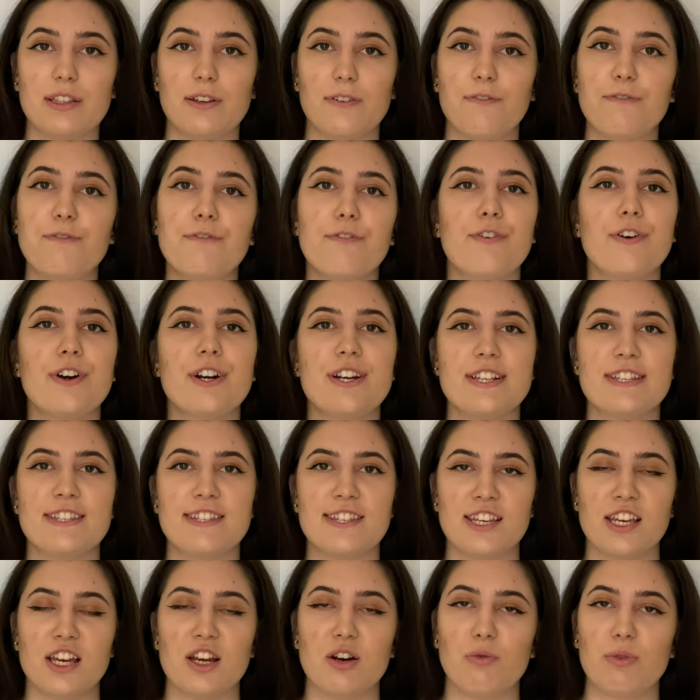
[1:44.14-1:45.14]
the
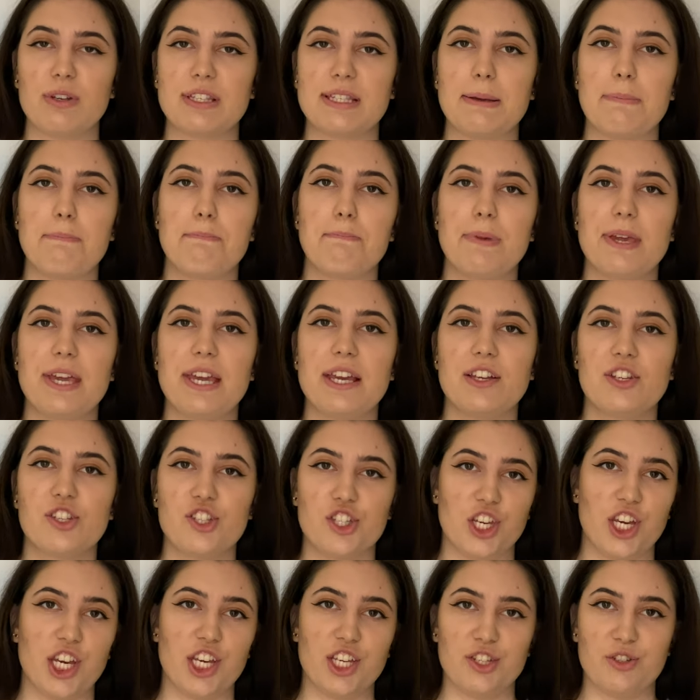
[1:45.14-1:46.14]
first year was a big
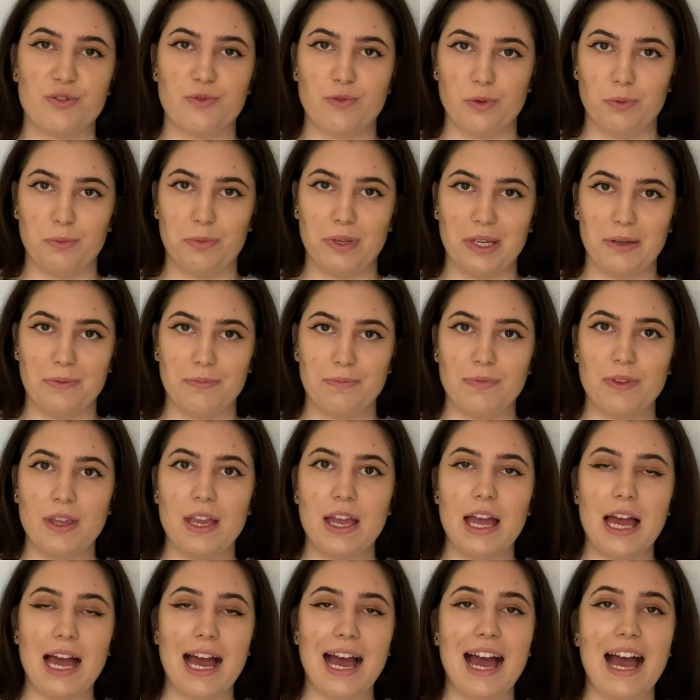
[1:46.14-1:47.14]
change for me.
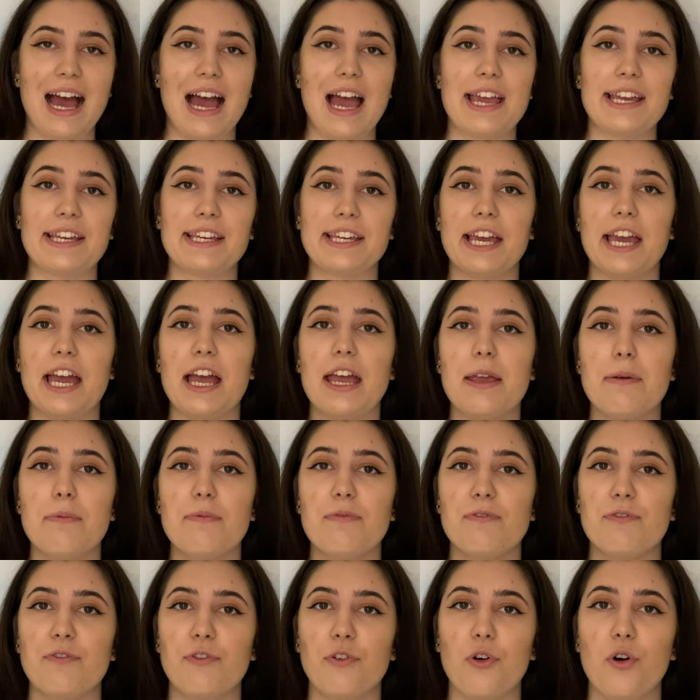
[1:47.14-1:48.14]
I
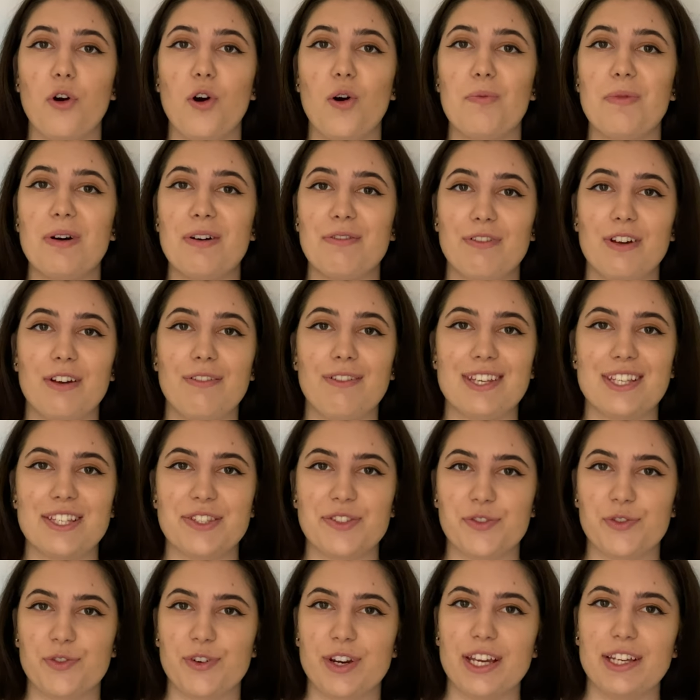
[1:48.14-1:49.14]
came from a very
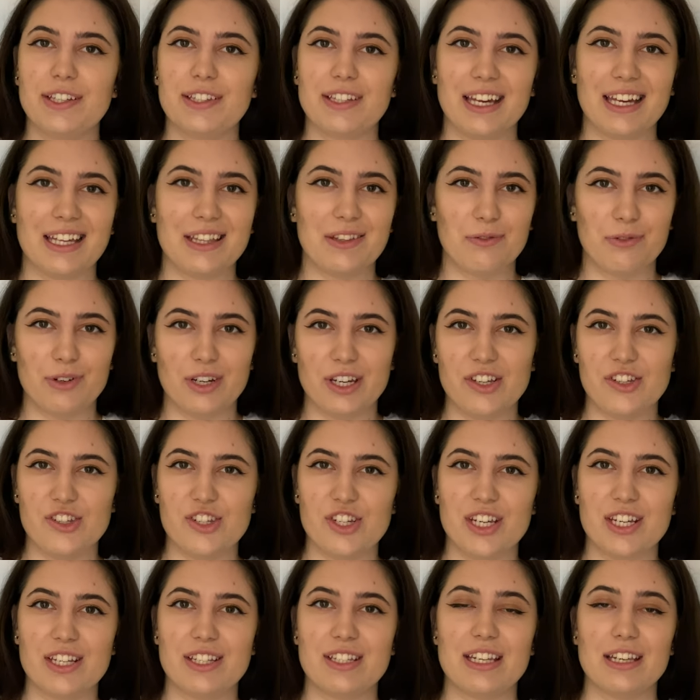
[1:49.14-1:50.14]
strict and
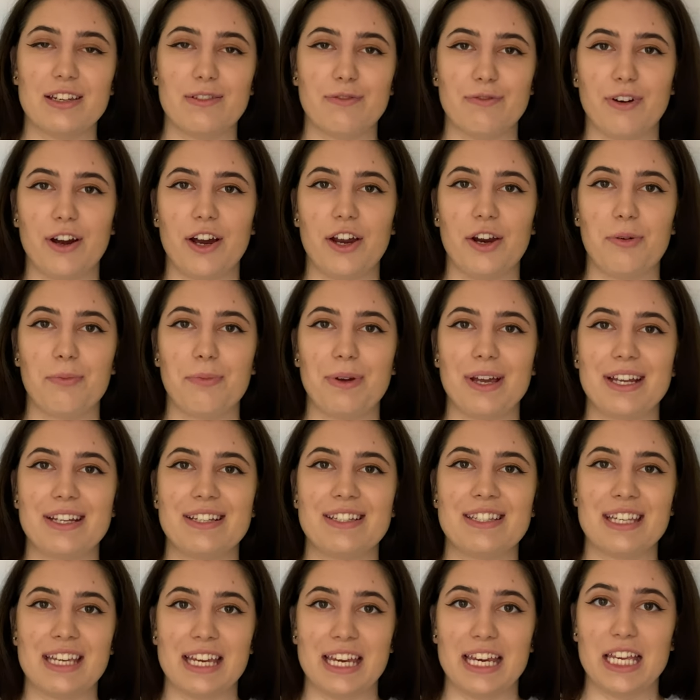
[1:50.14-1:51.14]
rigid
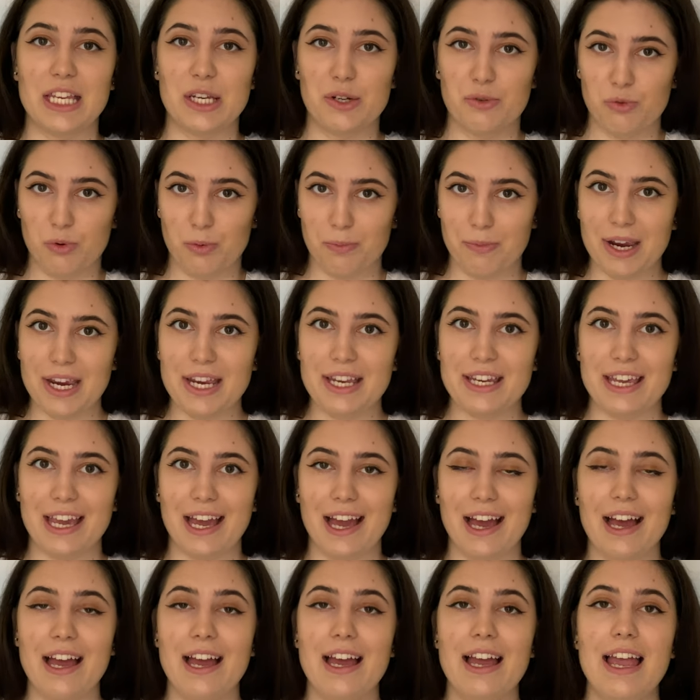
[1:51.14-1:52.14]
environment in
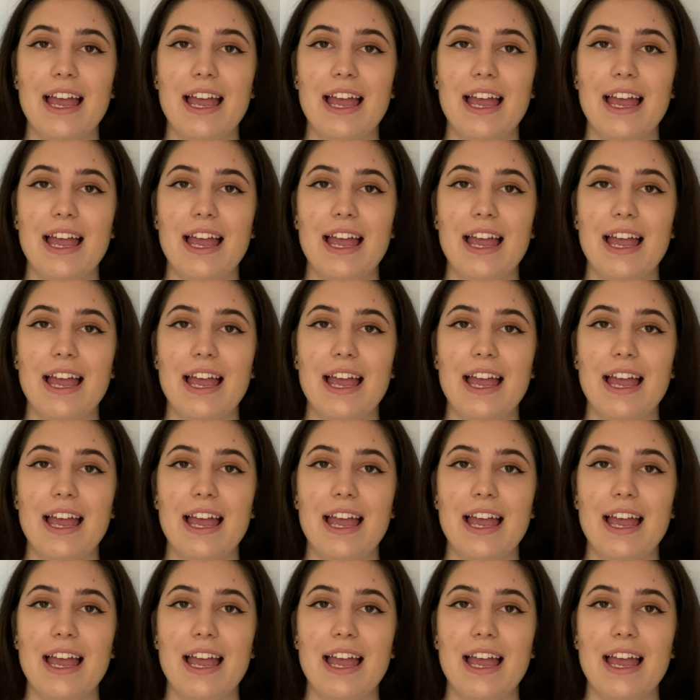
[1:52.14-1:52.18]
Romania